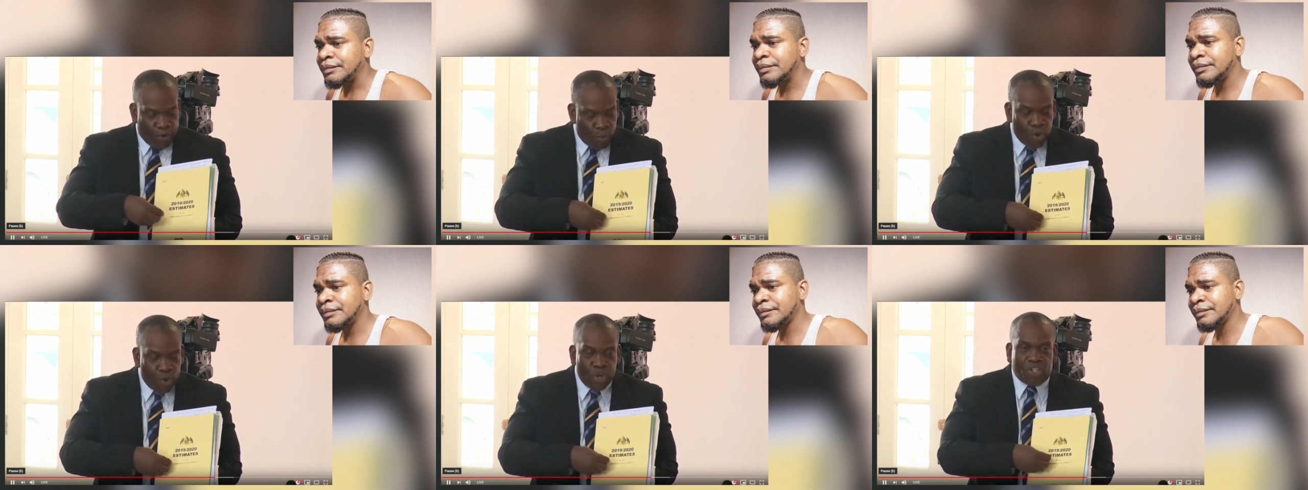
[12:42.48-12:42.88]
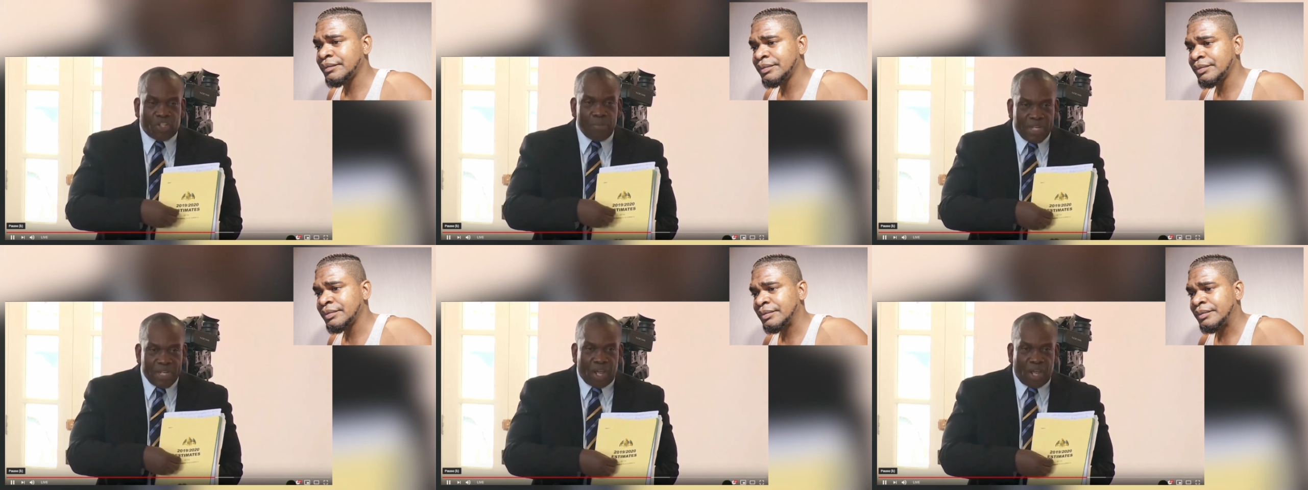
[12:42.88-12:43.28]
Speaker 1: for
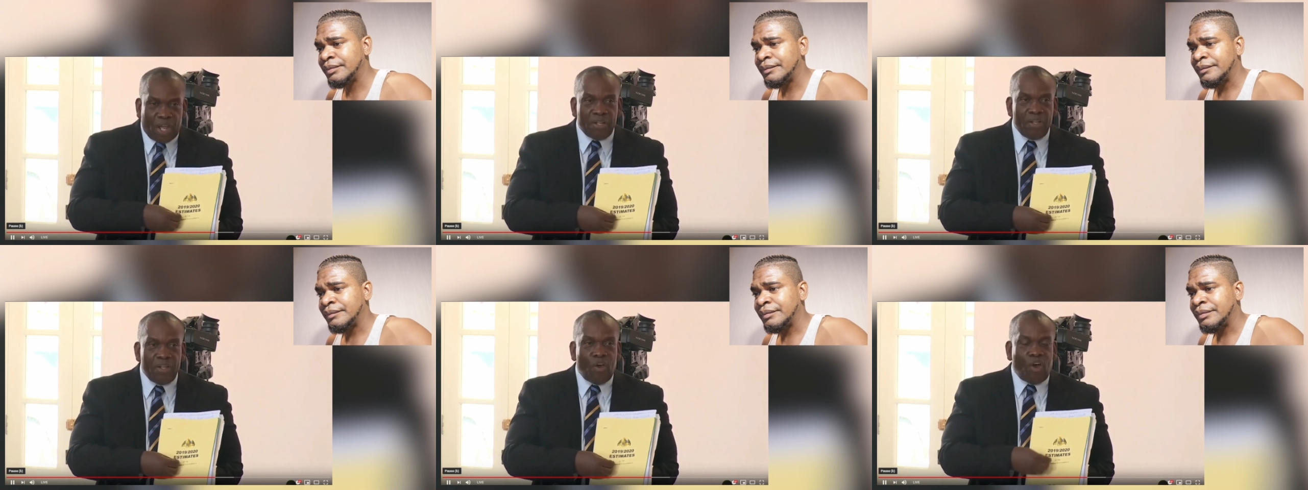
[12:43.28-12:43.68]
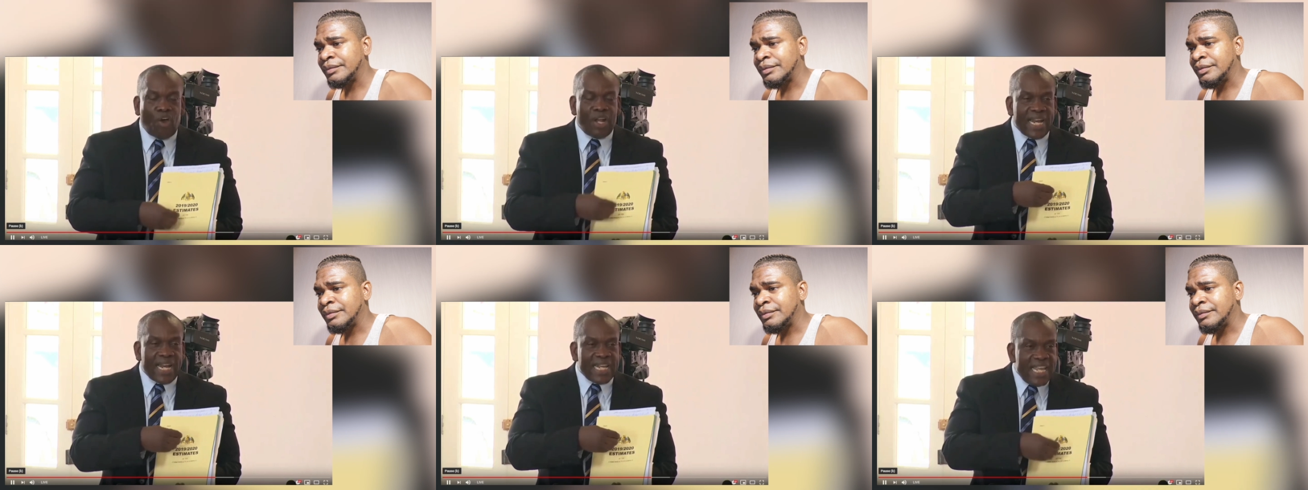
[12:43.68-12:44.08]
work to be done
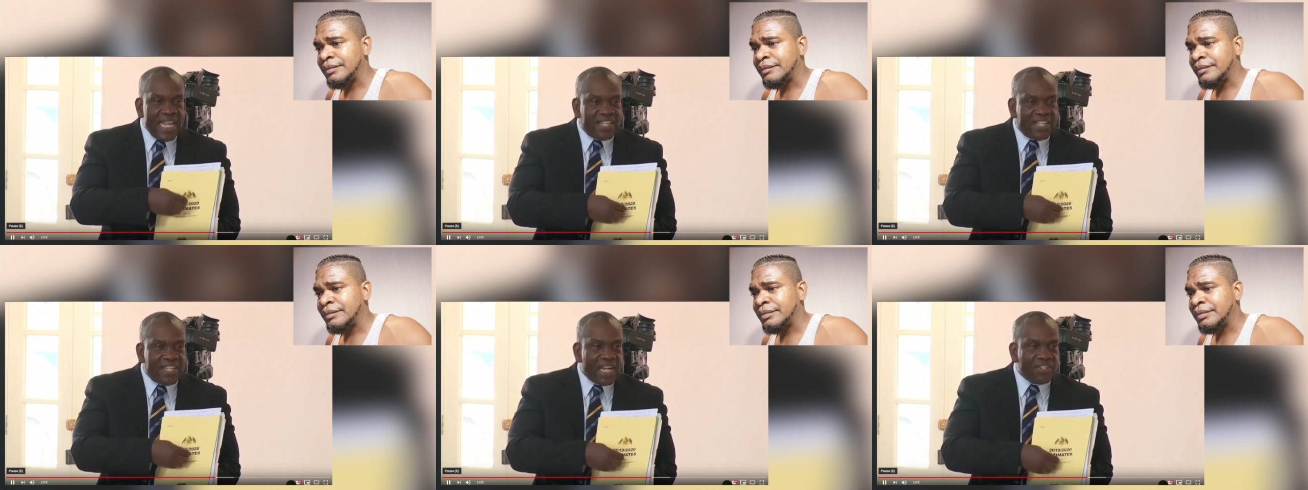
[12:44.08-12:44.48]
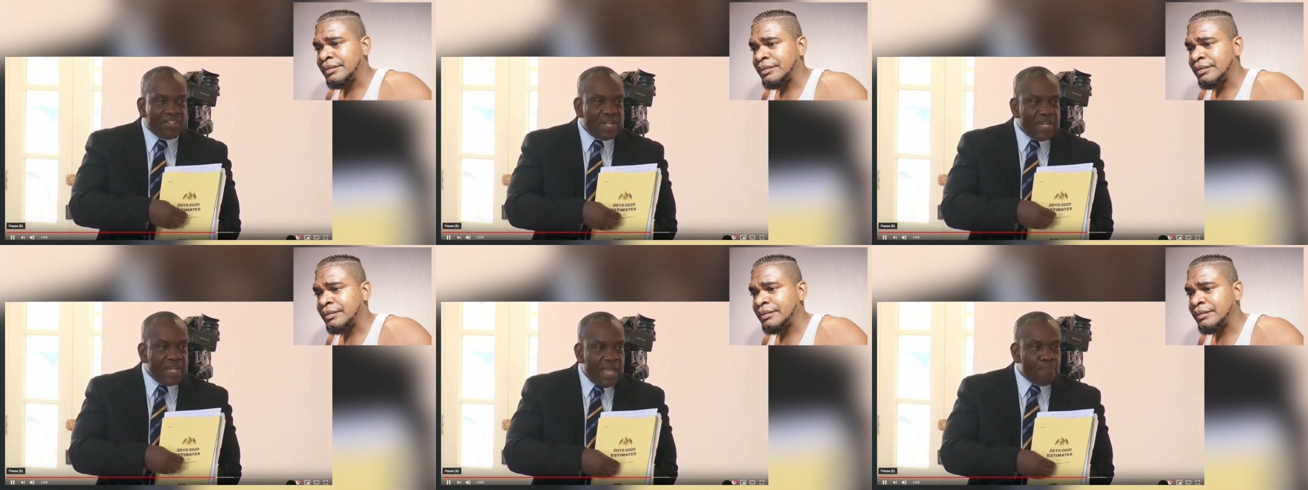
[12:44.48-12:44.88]
on an
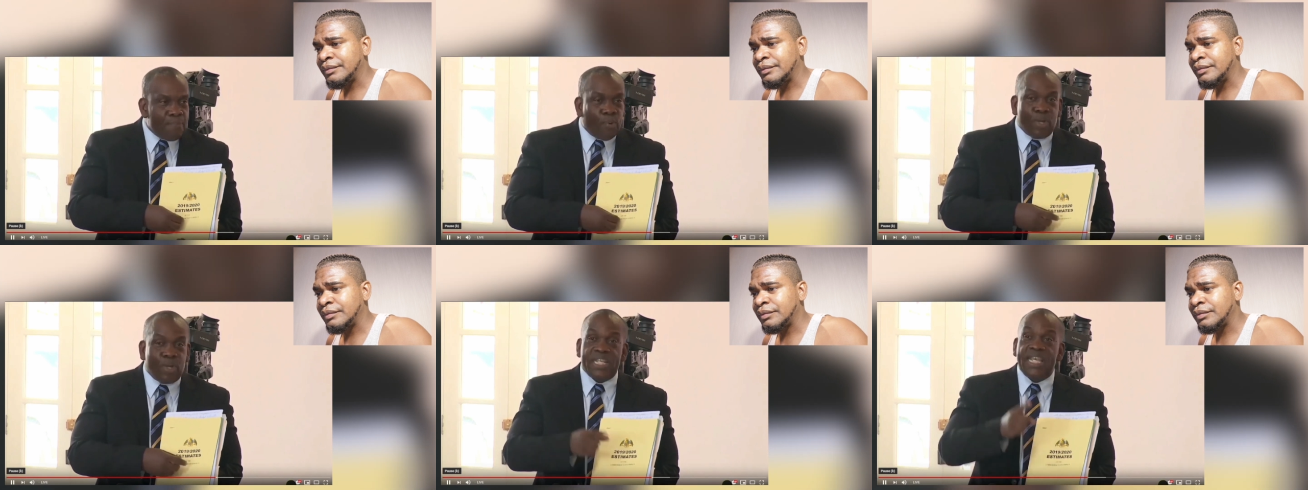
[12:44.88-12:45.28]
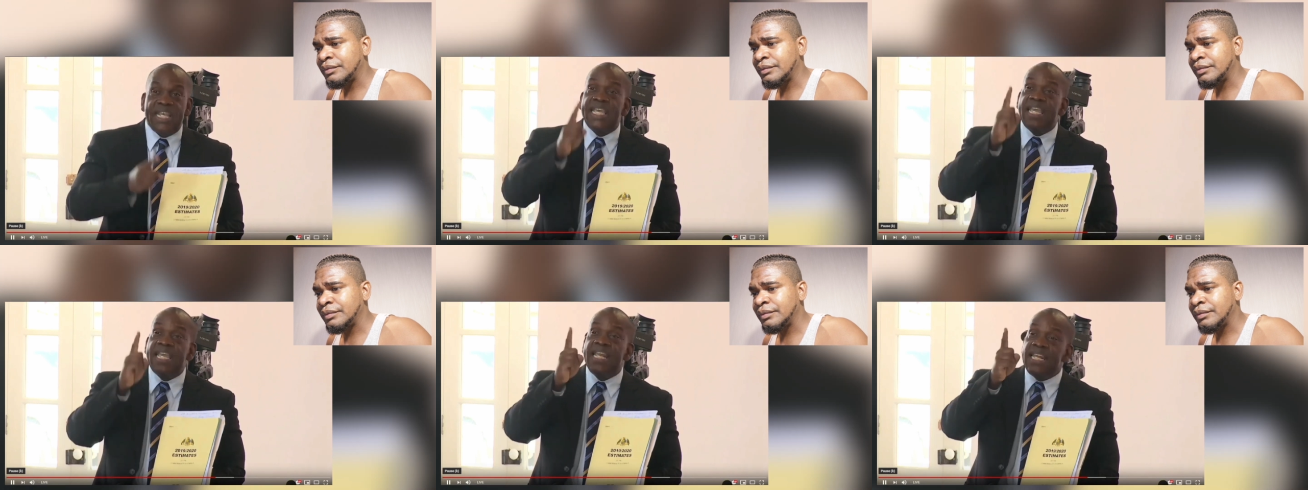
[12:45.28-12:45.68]
international airport
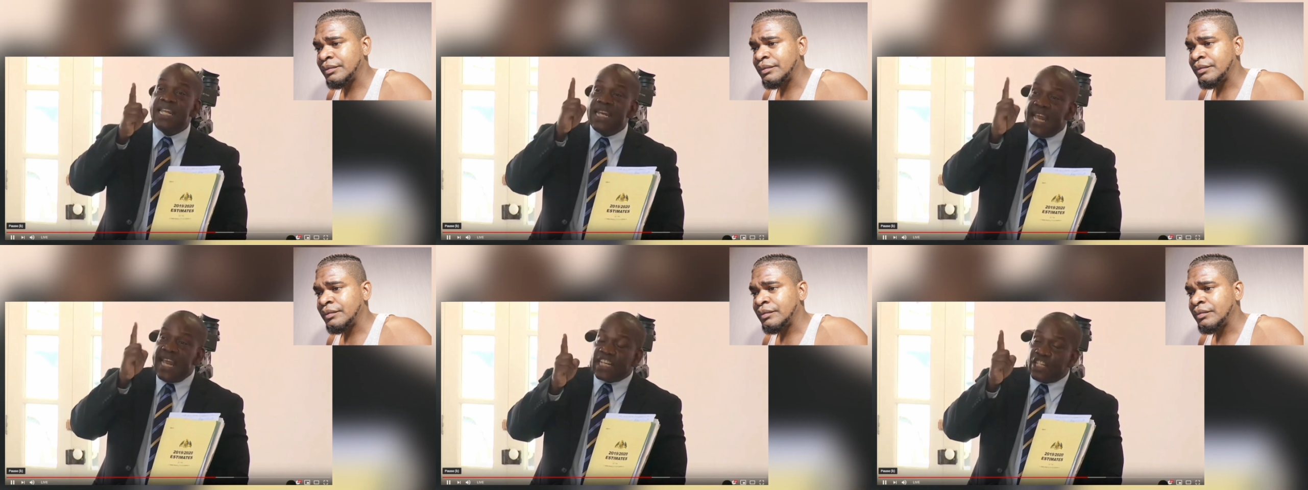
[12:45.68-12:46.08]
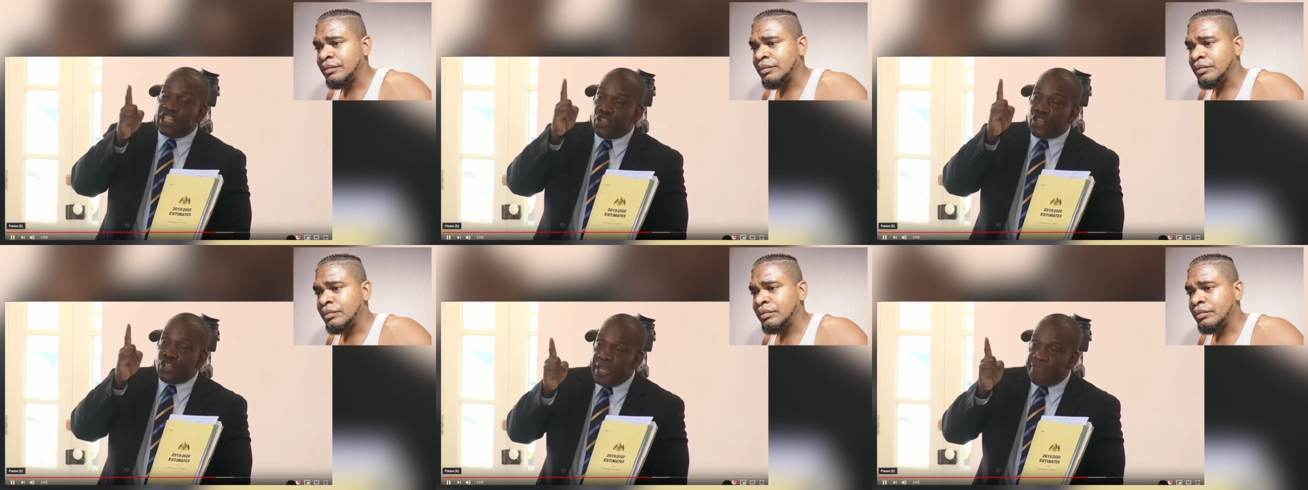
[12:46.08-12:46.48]
in the
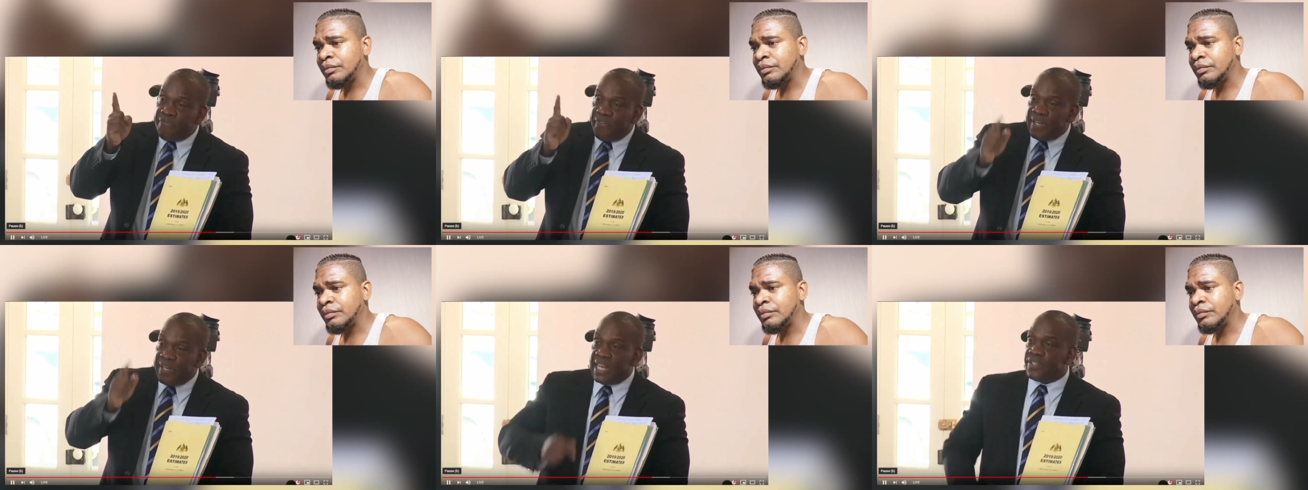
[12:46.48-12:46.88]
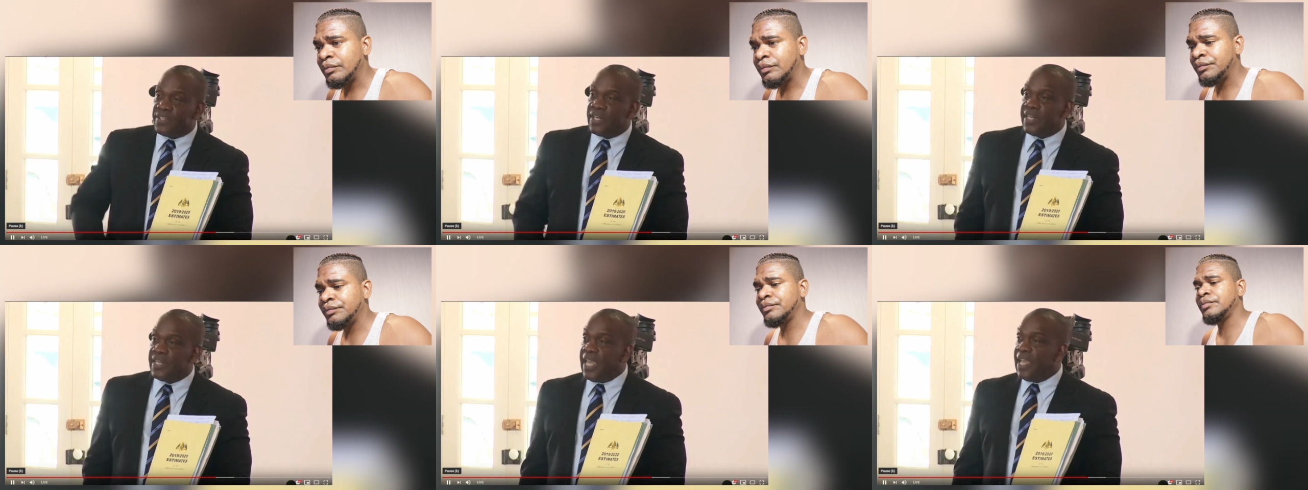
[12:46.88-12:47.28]
next three
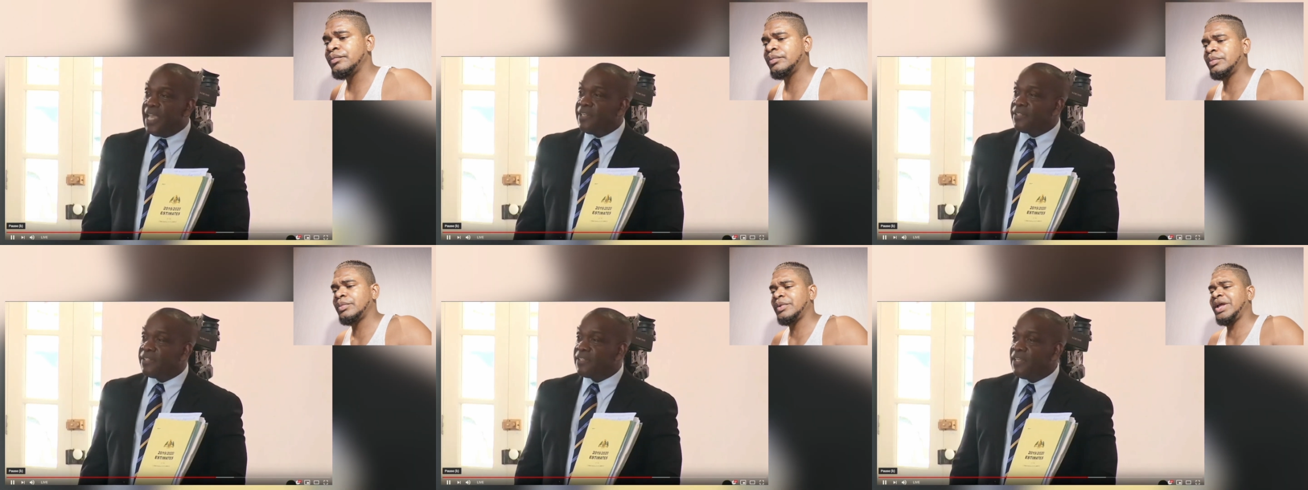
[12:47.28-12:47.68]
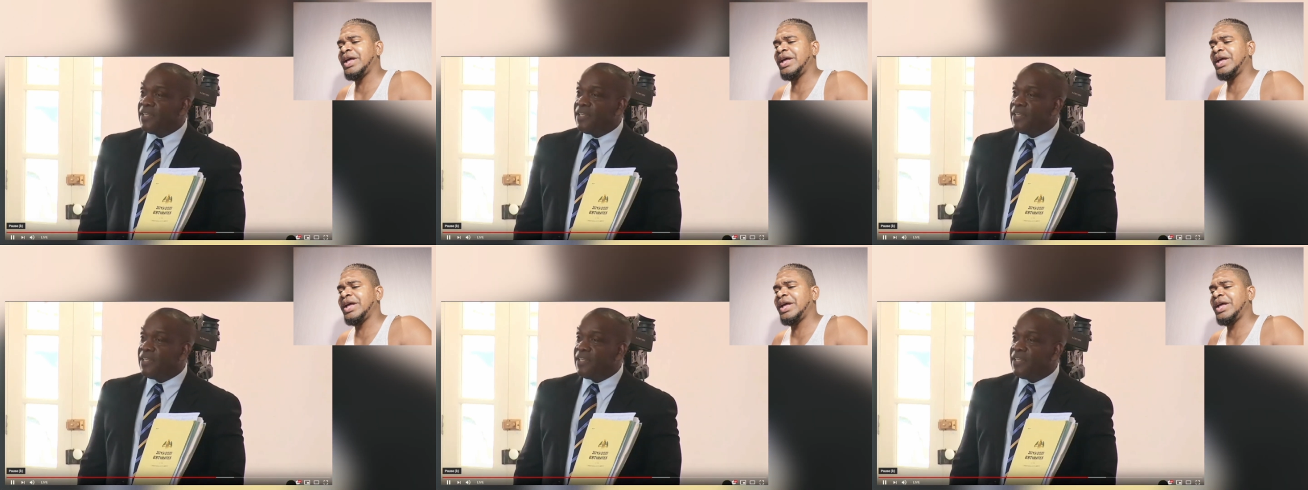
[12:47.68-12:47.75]
financial years.